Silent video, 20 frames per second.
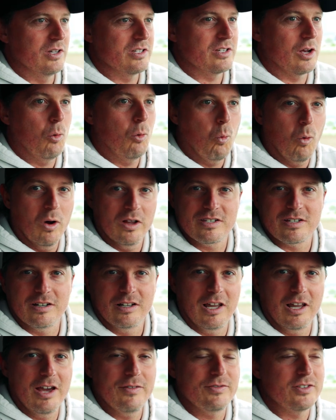was a once in
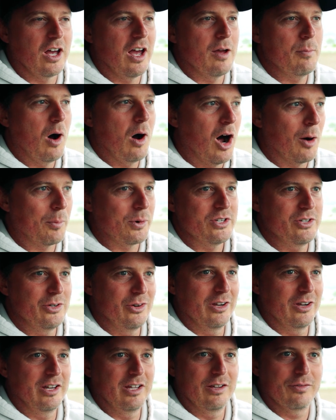a lifetime
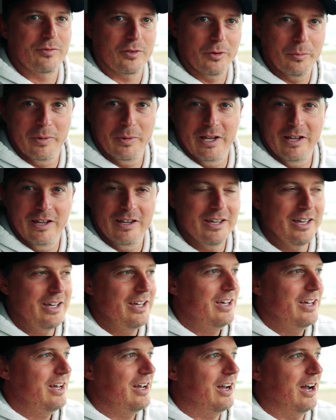opportunity for me.
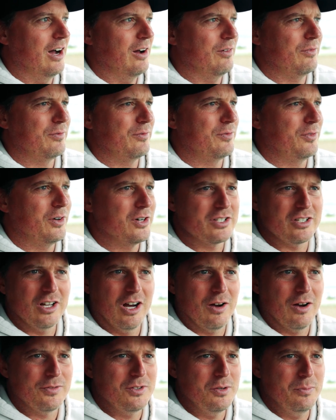Uh, first
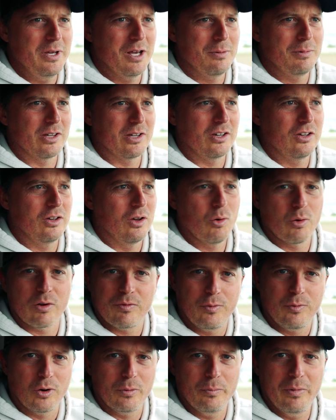off, to be able to go
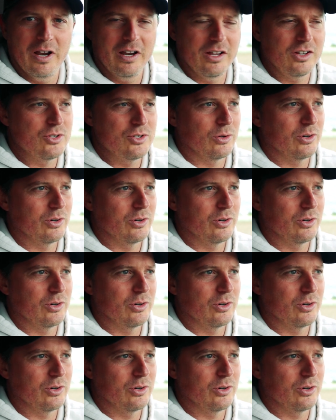to Fort Benning,